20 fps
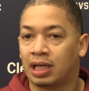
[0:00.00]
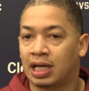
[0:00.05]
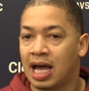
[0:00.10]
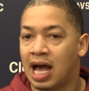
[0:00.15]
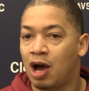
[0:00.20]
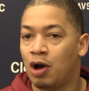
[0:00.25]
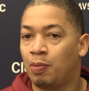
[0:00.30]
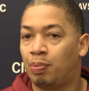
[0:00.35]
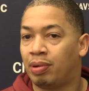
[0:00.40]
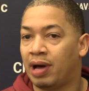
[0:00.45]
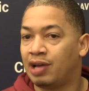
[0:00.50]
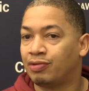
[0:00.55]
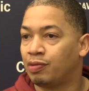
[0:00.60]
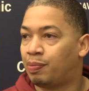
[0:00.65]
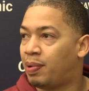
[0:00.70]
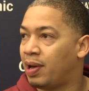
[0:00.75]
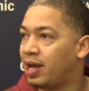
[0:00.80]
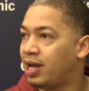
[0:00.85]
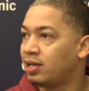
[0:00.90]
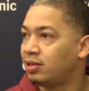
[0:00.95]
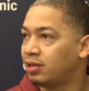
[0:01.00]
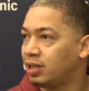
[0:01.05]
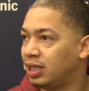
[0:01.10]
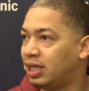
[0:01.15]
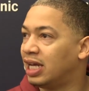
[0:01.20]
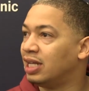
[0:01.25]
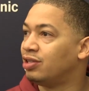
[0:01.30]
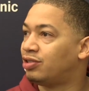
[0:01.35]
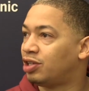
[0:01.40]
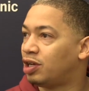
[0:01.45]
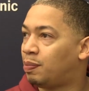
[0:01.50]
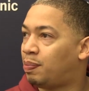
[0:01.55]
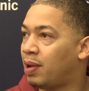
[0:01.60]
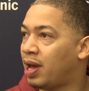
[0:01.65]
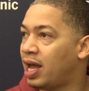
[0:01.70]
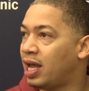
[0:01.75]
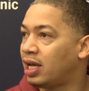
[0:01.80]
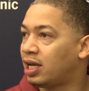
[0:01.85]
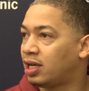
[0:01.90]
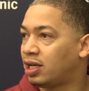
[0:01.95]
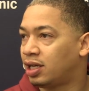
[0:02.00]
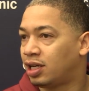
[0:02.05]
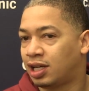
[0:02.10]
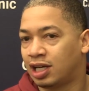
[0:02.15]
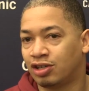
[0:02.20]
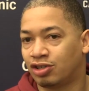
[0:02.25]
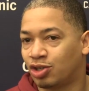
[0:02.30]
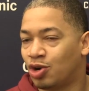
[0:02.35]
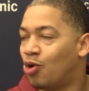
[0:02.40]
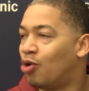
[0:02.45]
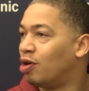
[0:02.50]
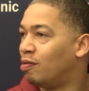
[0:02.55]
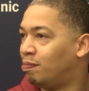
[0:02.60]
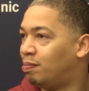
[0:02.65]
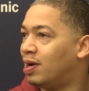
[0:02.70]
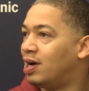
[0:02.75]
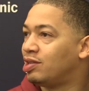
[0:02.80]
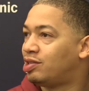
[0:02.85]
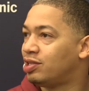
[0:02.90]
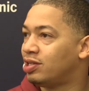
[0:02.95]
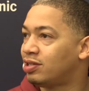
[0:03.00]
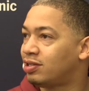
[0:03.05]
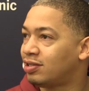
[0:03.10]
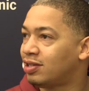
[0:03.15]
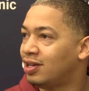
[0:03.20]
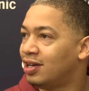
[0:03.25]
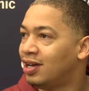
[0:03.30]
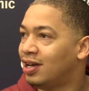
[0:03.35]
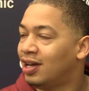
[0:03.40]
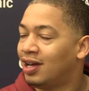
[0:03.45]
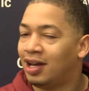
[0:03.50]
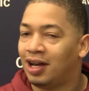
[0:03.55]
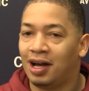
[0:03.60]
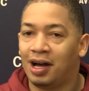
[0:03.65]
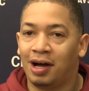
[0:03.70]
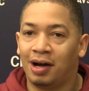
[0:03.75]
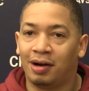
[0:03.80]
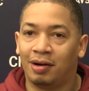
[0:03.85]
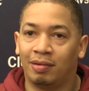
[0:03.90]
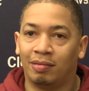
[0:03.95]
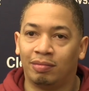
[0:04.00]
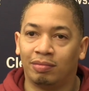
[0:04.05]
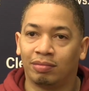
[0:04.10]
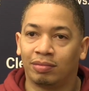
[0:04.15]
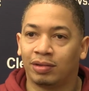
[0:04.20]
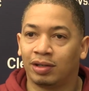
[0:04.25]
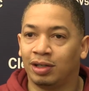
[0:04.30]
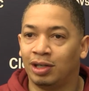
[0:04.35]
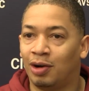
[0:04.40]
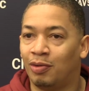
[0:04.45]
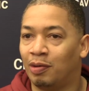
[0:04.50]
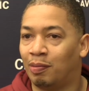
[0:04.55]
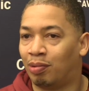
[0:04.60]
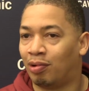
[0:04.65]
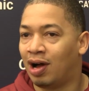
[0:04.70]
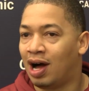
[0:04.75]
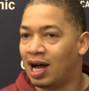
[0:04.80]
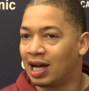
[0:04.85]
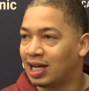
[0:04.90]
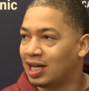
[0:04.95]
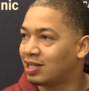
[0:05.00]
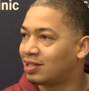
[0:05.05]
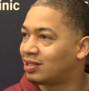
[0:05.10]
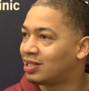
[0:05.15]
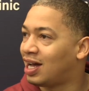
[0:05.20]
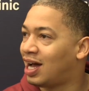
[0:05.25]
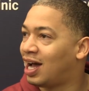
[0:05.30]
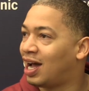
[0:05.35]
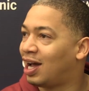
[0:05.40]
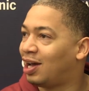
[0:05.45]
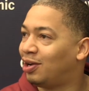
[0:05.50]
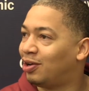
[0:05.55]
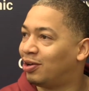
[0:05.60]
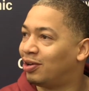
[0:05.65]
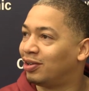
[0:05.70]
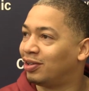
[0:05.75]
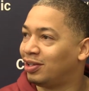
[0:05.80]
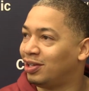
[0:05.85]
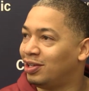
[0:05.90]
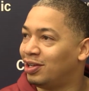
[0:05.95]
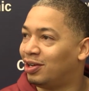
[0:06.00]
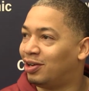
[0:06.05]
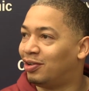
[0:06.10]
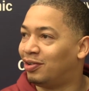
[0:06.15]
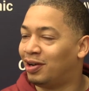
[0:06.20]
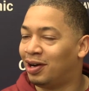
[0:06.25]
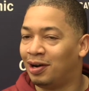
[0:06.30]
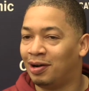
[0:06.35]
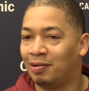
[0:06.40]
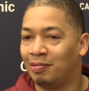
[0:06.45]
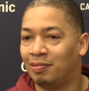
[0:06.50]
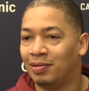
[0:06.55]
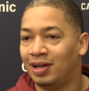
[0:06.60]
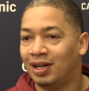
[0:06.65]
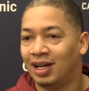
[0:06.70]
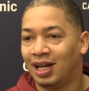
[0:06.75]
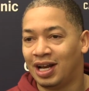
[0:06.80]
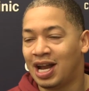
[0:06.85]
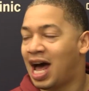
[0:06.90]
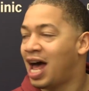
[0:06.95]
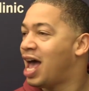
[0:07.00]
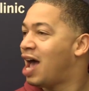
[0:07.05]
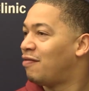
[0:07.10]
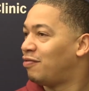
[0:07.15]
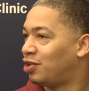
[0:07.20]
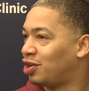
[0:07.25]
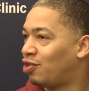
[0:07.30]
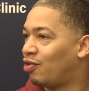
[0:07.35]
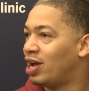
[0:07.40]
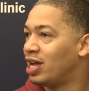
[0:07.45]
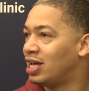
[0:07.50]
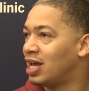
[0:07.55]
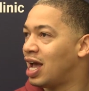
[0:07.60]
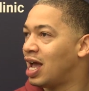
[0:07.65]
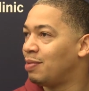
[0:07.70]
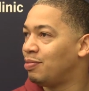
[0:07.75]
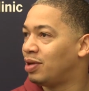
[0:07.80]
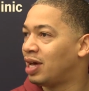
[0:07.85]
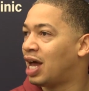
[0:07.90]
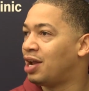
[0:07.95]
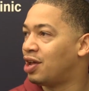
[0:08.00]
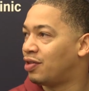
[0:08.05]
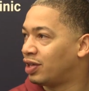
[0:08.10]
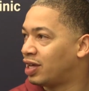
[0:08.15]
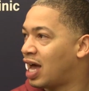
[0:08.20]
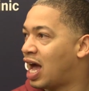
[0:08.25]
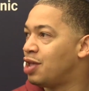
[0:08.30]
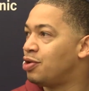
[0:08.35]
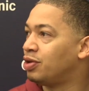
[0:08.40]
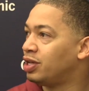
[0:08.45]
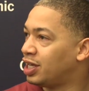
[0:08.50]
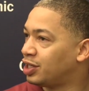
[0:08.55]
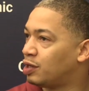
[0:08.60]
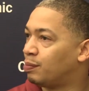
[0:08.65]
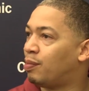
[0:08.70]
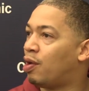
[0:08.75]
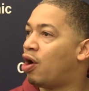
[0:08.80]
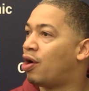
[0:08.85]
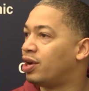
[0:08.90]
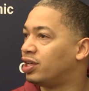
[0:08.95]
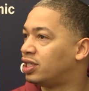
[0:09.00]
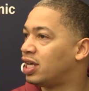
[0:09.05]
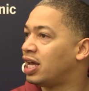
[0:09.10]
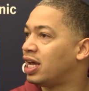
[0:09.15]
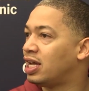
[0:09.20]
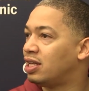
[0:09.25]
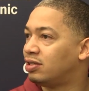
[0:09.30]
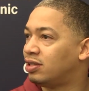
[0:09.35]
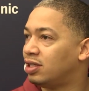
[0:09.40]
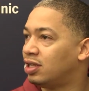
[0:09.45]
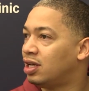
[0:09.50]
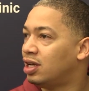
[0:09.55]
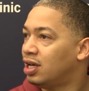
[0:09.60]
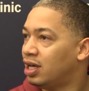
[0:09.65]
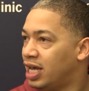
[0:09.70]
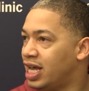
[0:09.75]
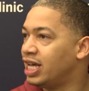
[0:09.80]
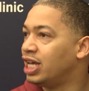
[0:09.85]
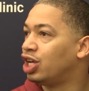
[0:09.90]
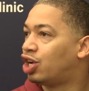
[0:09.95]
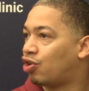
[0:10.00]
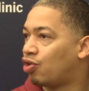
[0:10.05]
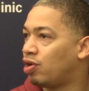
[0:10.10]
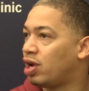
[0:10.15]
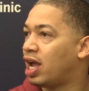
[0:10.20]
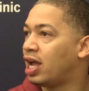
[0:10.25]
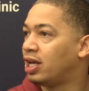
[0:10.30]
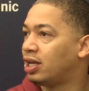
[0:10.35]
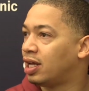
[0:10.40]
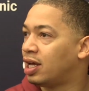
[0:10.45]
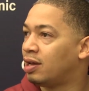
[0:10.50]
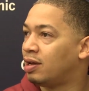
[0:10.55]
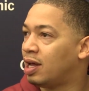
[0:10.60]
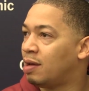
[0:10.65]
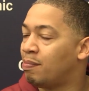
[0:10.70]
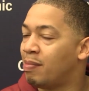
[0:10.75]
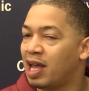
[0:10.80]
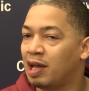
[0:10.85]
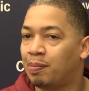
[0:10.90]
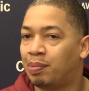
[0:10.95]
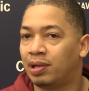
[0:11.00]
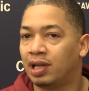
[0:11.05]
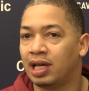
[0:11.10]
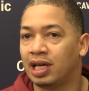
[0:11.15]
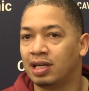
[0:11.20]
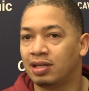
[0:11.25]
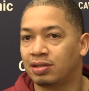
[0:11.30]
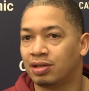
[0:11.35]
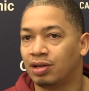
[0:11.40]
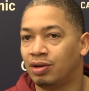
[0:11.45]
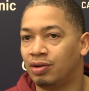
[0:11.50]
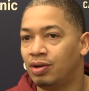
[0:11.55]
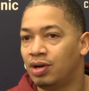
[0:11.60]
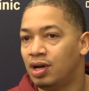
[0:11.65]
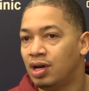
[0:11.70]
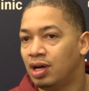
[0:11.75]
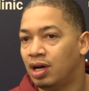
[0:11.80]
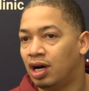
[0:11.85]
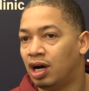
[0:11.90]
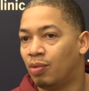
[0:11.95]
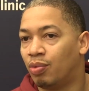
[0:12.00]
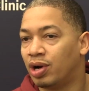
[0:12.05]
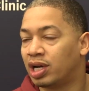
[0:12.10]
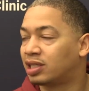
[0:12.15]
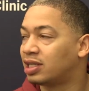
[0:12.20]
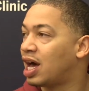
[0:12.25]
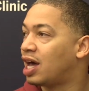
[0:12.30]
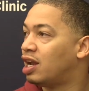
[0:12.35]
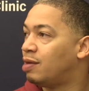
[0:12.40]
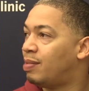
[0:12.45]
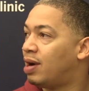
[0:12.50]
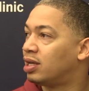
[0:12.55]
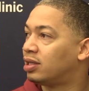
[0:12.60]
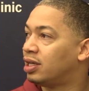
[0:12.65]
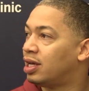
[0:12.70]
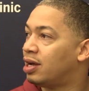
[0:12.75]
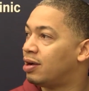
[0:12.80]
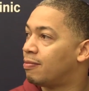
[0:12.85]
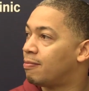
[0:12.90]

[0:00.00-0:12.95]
guy who plays with pace, can get into the paint, can score in bunches. You know, when Bron gets tired or, you know, not having a great game, you got another guy you can get the ball in his hands and he can create and make plays. So we're excited about that.